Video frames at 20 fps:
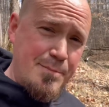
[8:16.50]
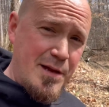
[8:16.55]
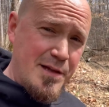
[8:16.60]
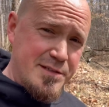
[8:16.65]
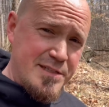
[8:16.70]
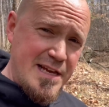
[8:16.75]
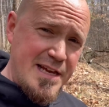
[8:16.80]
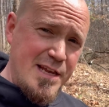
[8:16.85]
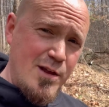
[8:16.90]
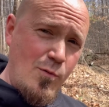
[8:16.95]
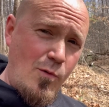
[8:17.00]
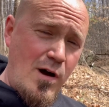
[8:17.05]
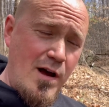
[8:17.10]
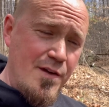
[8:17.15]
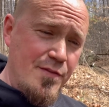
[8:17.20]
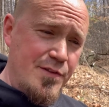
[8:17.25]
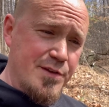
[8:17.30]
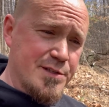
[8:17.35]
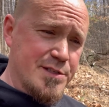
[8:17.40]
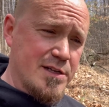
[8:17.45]
I'll tell you
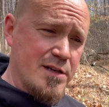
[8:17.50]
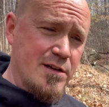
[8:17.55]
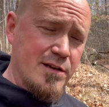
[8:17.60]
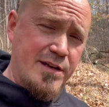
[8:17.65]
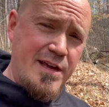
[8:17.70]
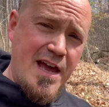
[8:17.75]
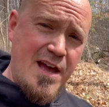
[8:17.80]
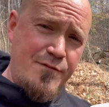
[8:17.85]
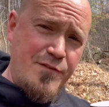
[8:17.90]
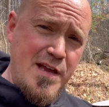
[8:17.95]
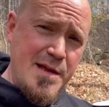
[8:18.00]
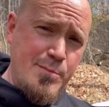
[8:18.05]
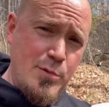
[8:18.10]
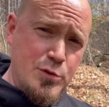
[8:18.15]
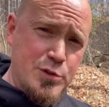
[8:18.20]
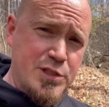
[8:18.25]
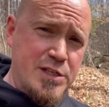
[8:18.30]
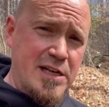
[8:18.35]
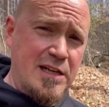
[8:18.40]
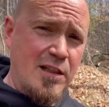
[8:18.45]
what, this uh, Cafe
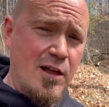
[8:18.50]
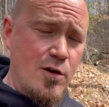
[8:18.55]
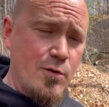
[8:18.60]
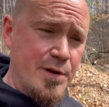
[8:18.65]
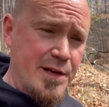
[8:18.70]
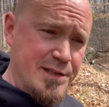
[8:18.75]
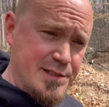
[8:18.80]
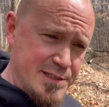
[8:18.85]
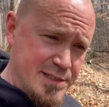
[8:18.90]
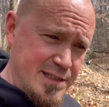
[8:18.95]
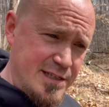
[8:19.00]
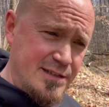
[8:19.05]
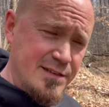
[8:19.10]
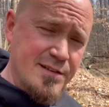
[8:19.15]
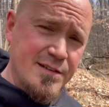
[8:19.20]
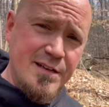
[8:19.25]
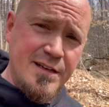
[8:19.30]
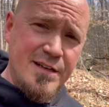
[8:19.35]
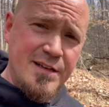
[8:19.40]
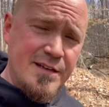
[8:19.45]
Bustelo Instant
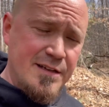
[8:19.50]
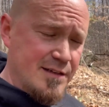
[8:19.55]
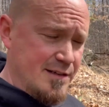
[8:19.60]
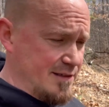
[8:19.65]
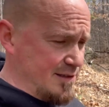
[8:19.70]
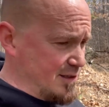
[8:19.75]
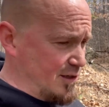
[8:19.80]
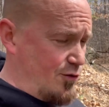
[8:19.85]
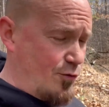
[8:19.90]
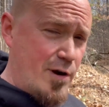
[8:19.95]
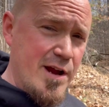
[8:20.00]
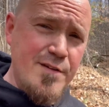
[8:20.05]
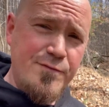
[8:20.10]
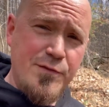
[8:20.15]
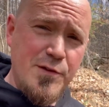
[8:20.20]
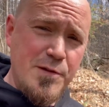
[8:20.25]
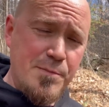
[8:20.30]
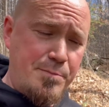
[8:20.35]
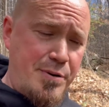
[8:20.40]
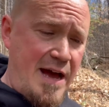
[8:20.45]
is great
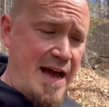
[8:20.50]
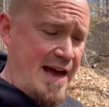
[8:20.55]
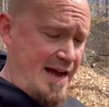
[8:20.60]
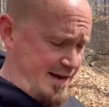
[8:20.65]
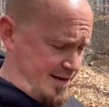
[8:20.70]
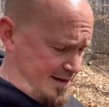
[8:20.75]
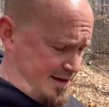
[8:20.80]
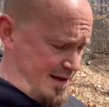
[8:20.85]
for the pack.